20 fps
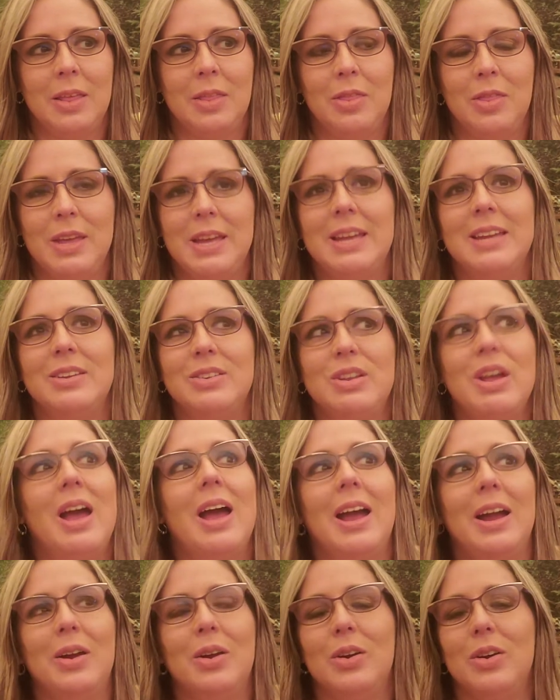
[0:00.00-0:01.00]
the
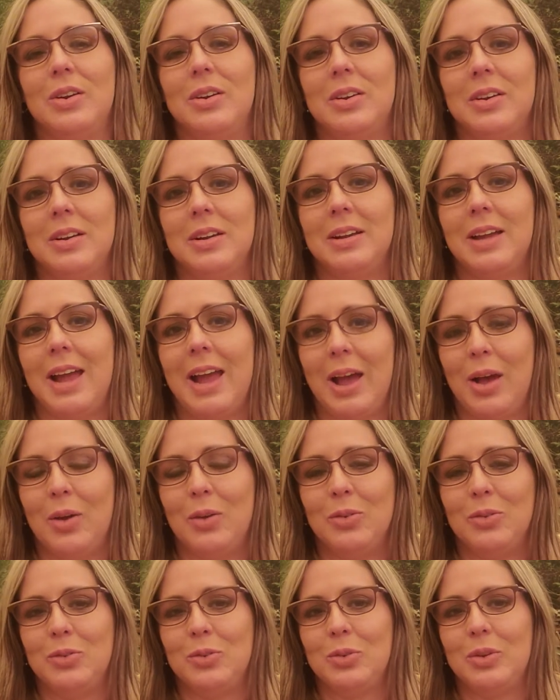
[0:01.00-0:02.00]
entire
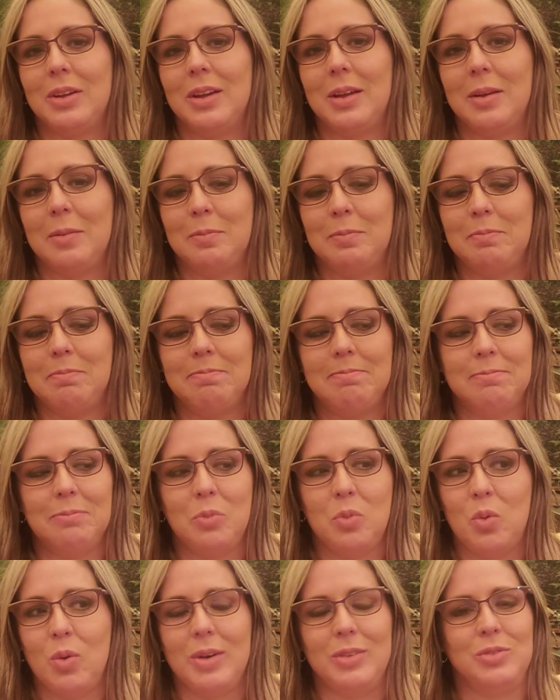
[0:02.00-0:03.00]
house um,
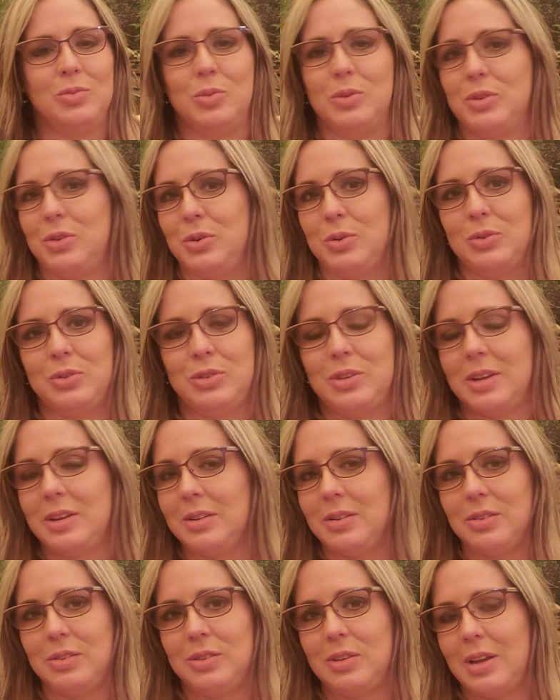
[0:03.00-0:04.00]
was reduced
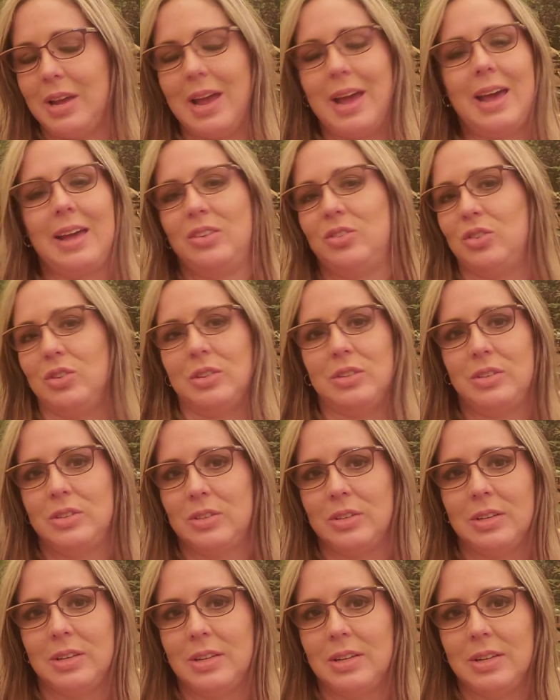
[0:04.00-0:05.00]
to ashes.
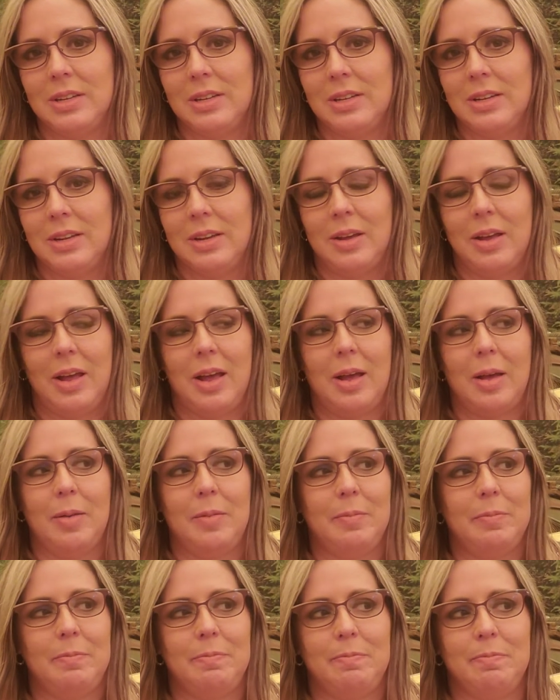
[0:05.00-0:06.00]
Um,
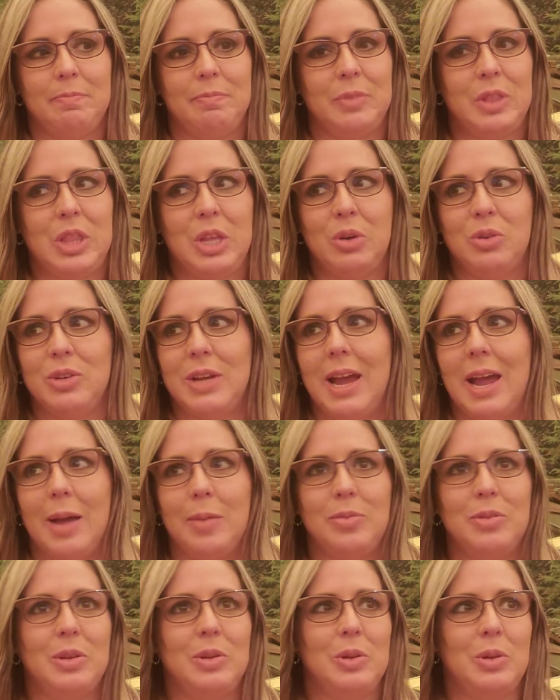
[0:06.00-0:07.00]
there's
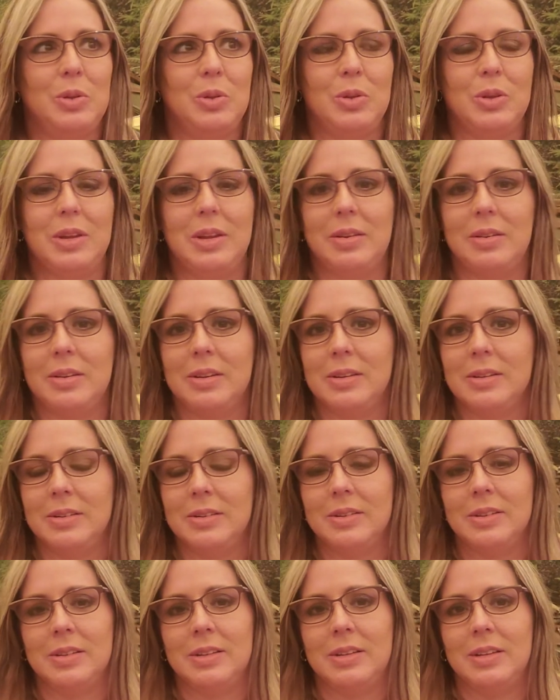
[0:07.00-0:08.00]
absolutely
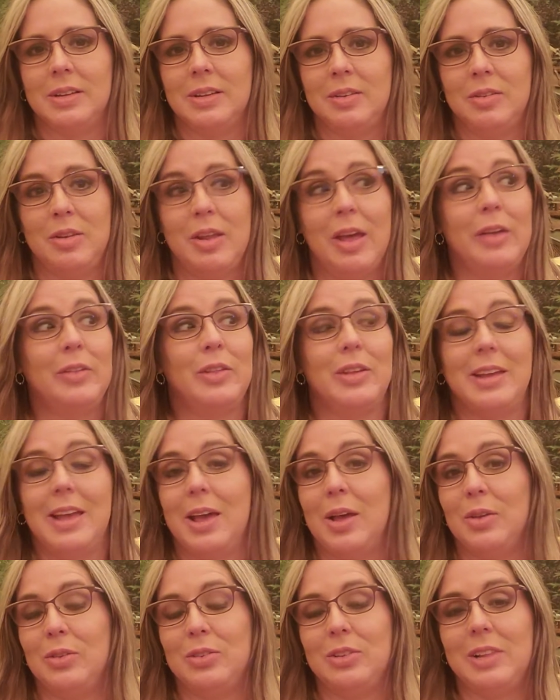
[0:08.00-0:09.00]
nothing
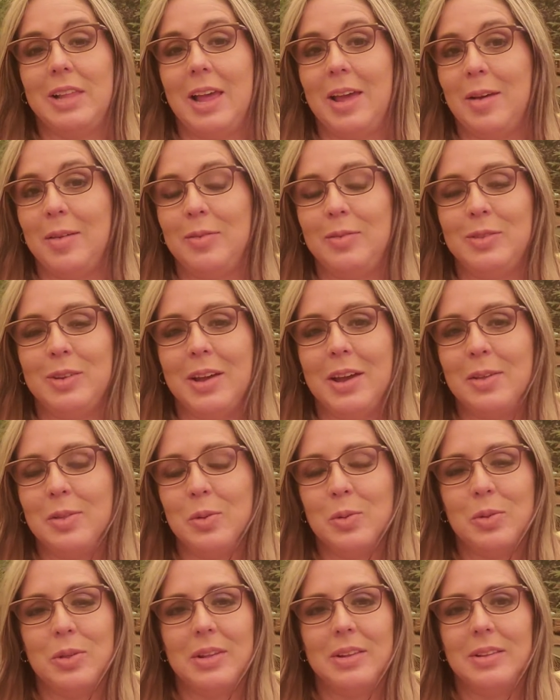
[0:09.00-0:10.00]
else left
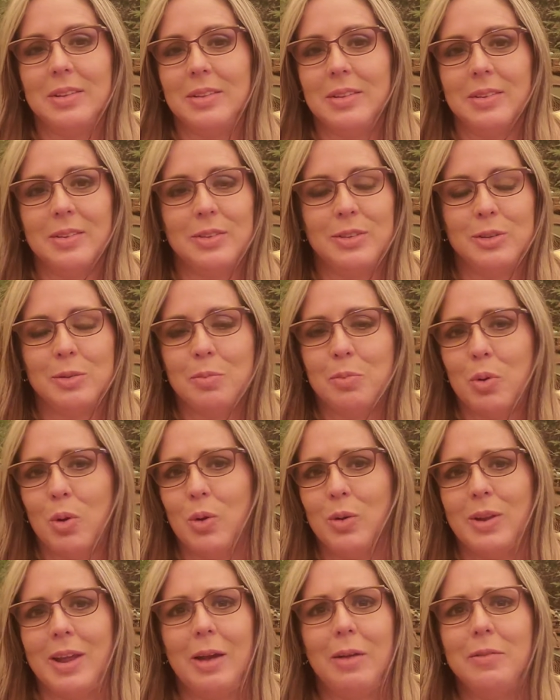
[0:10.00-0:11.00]
other than some
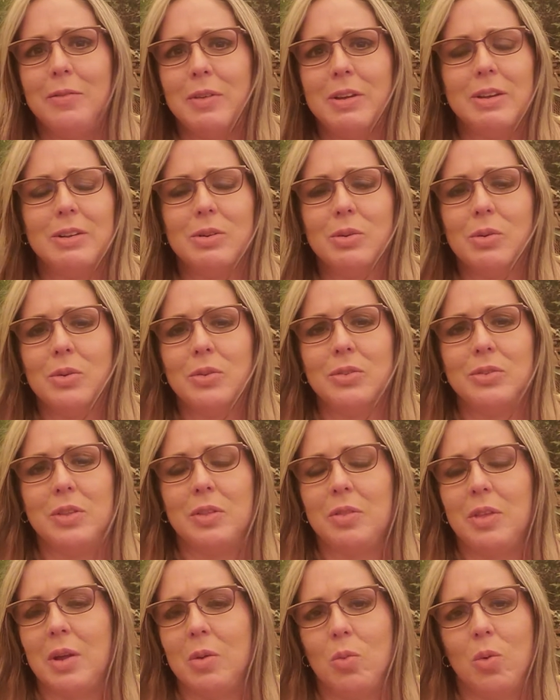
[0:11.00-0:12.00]
burned out vehicles
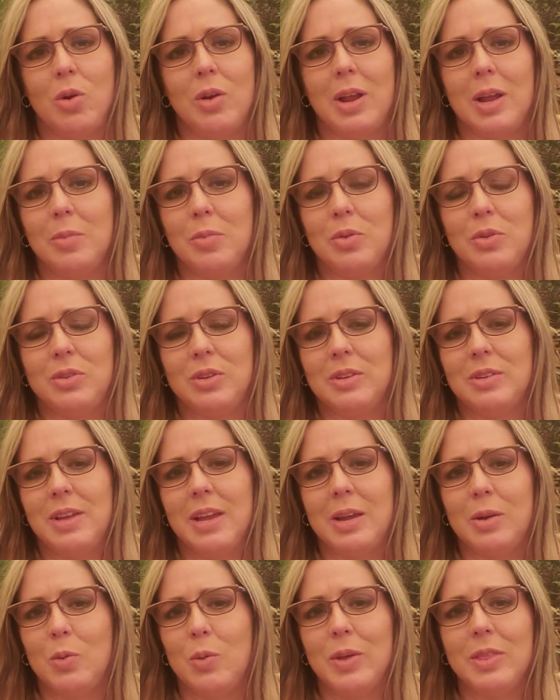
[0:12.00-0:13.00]
that they weren't able to
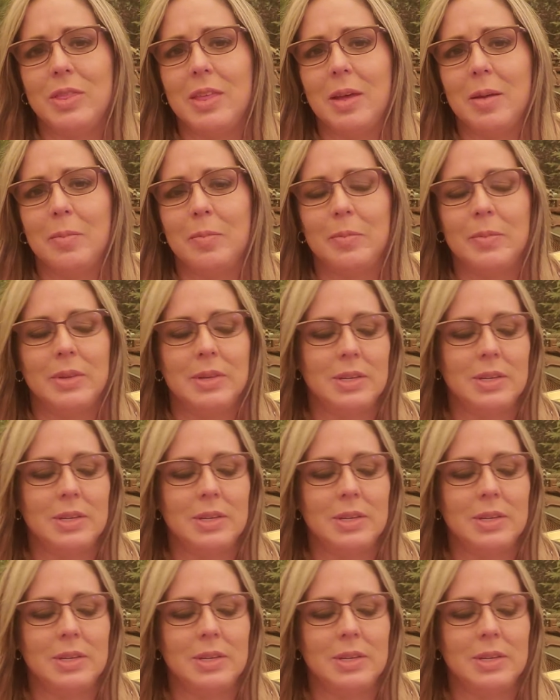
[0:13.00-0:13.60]
take with them,